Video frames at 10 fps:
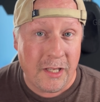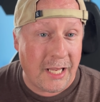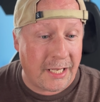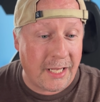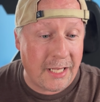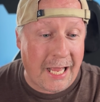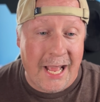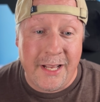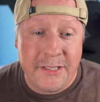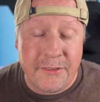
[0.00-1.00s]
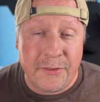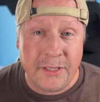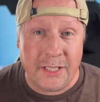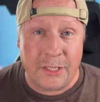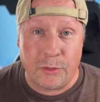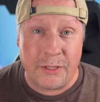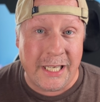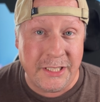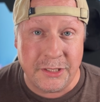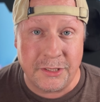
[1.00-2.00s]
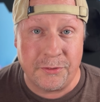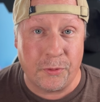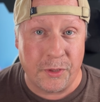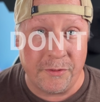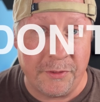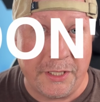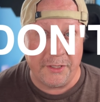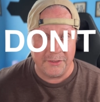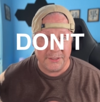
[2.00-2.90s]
and add different like creations for your videos